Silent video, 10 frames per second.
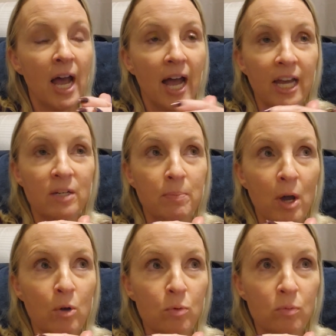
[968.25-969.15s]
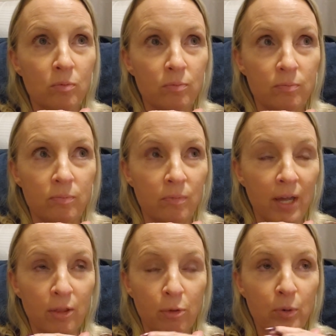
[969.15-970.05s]
I had to mow
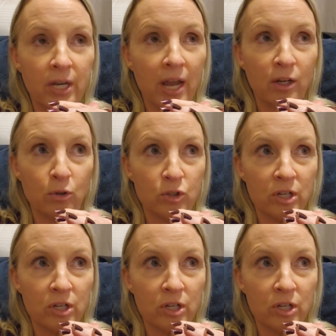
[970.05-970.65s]
like three acres